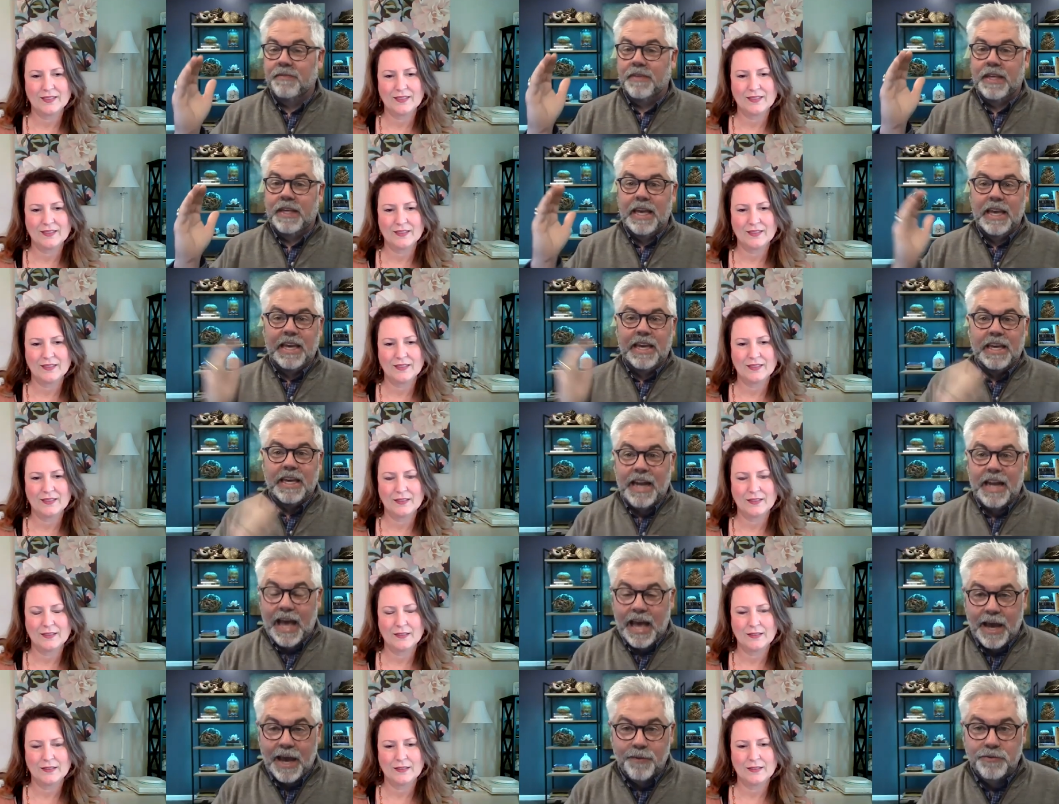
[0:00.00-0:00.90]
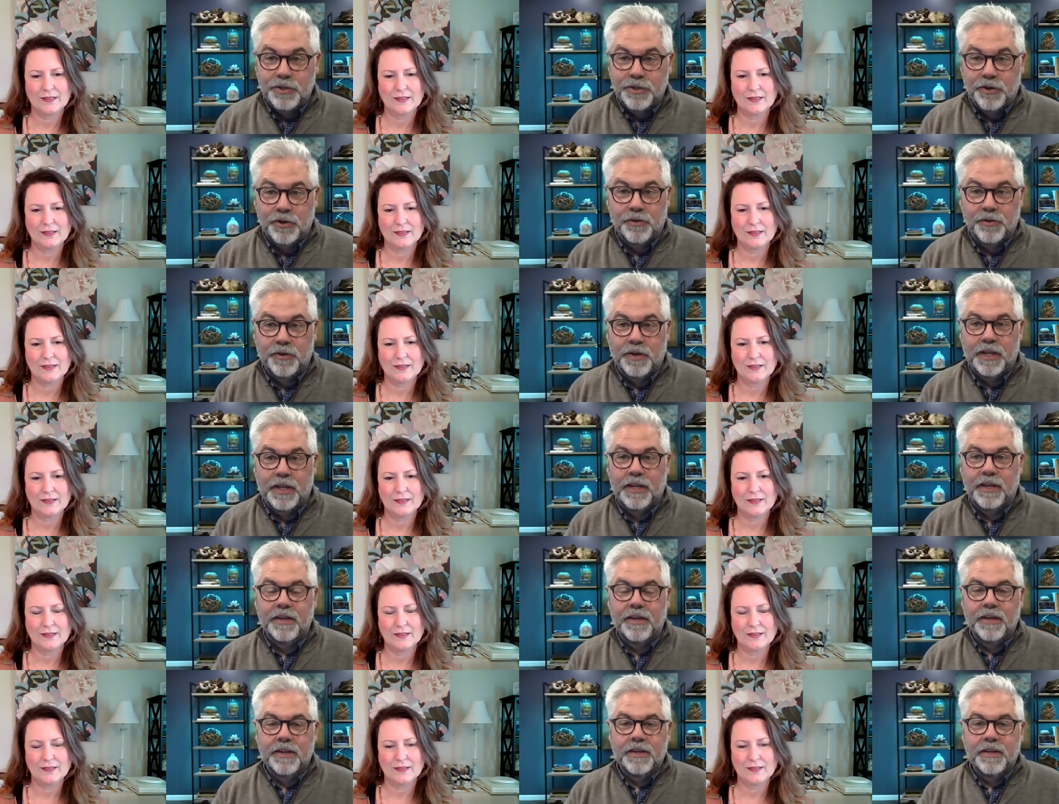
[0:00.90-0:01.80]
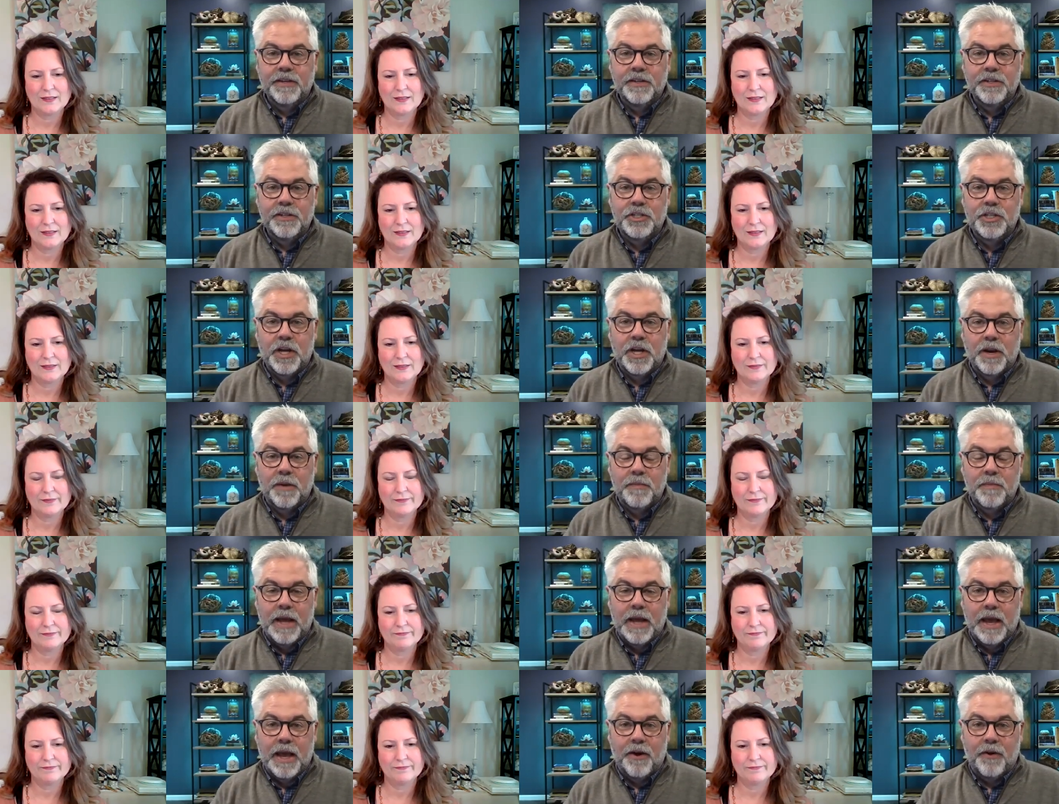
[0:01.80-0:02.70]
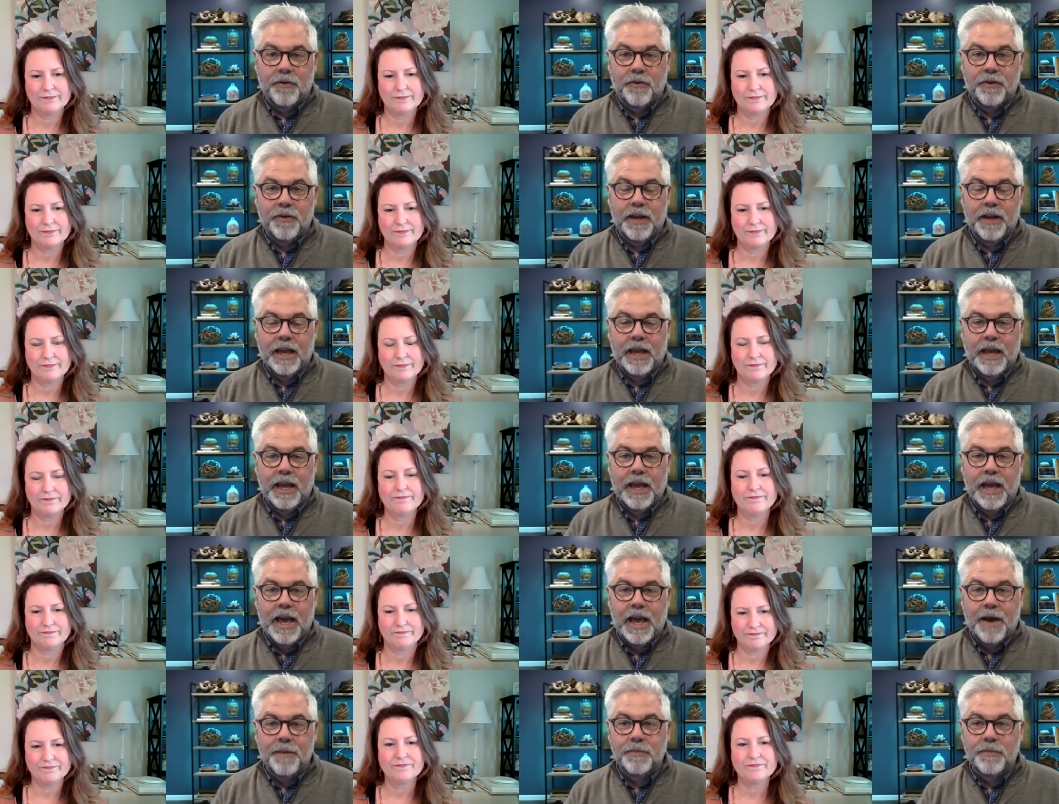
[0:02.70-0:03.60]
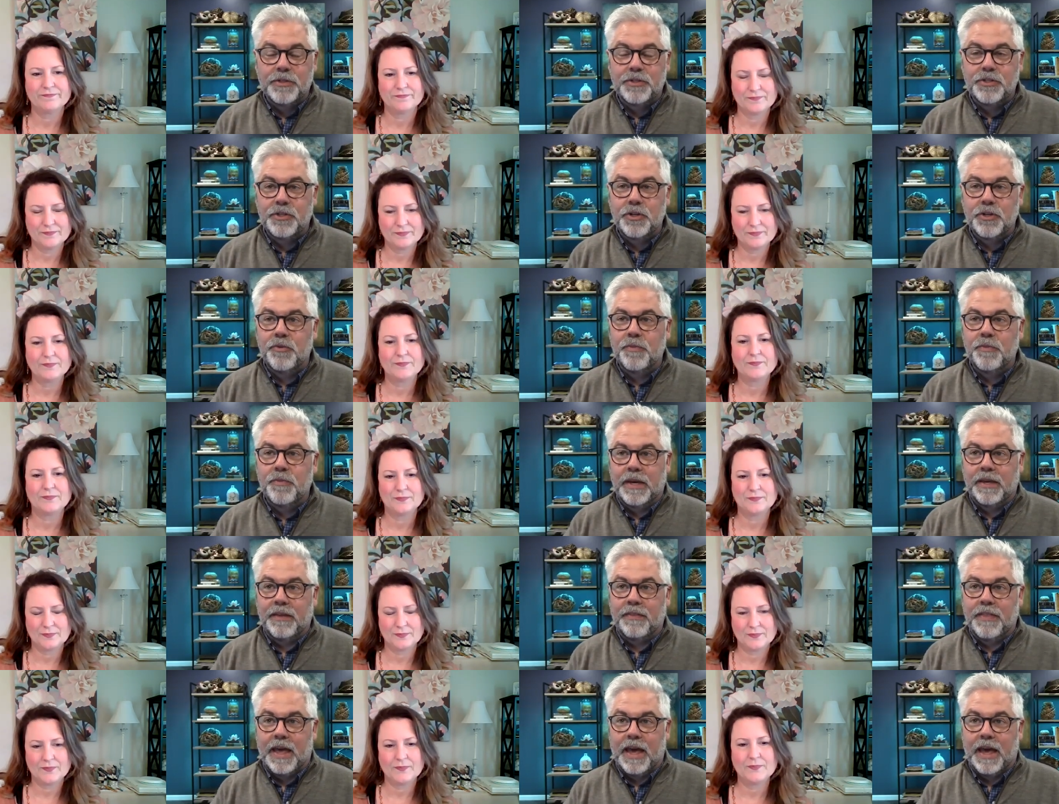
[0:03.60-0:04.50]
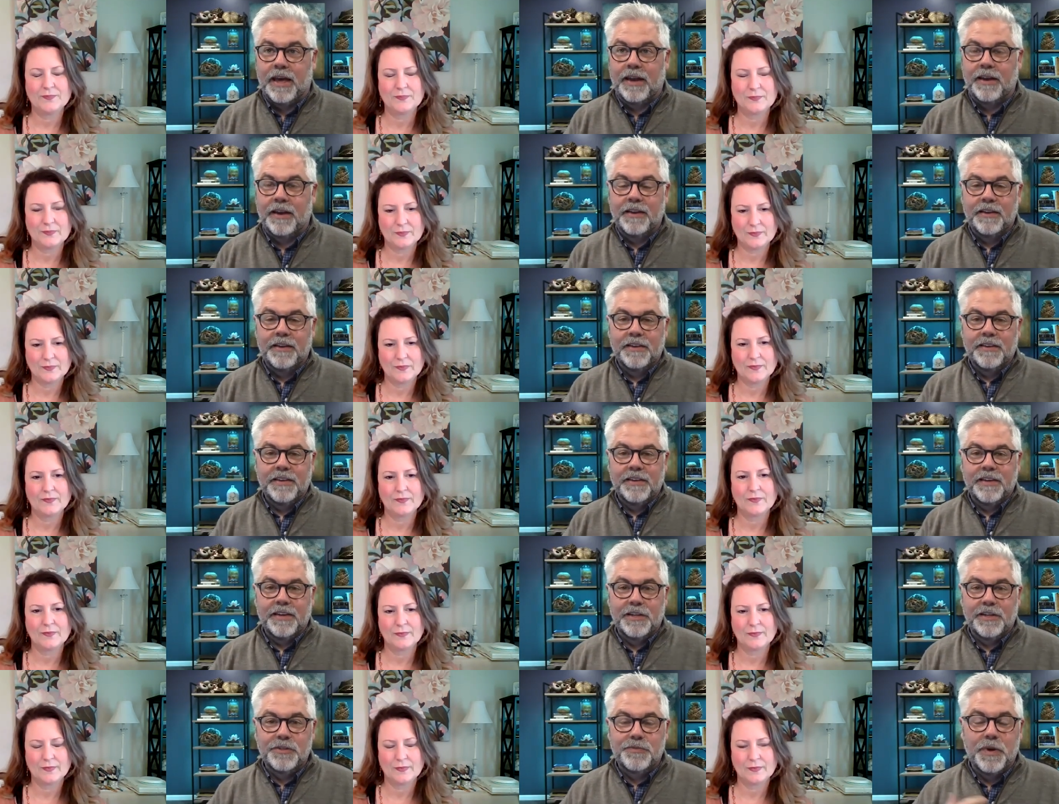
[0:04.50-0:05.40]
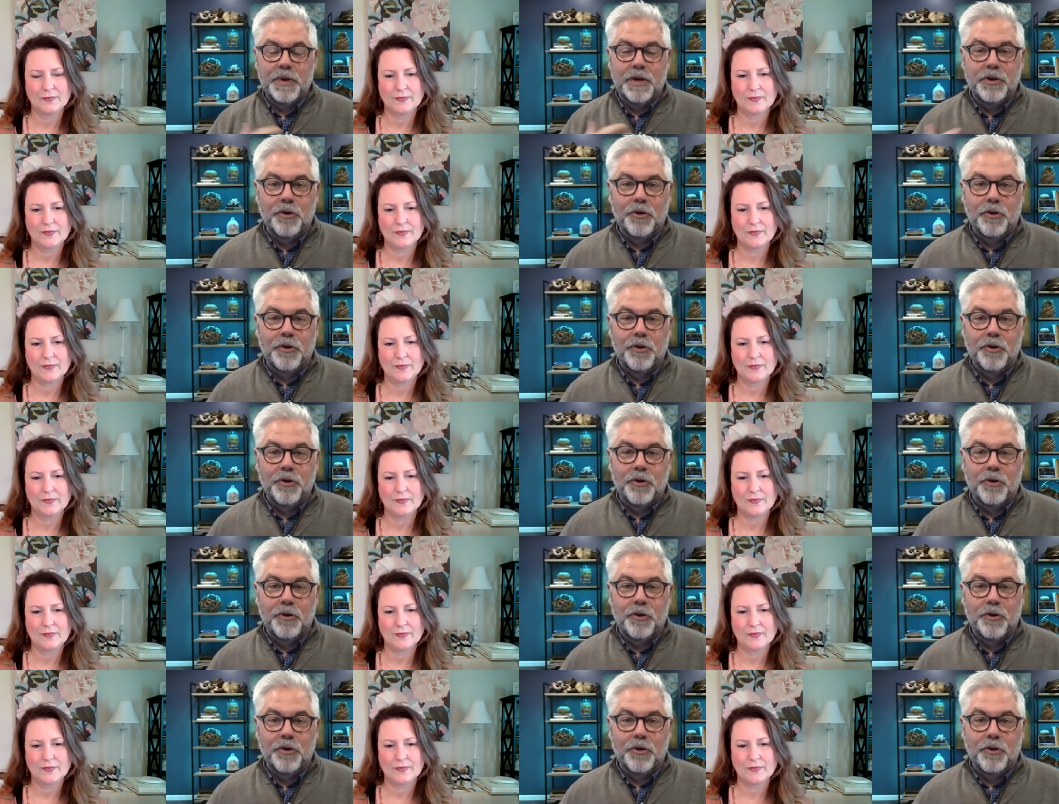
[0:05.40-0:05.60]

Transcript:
Speaker 1: it can absolutely shut them down. I'm assuming that it's been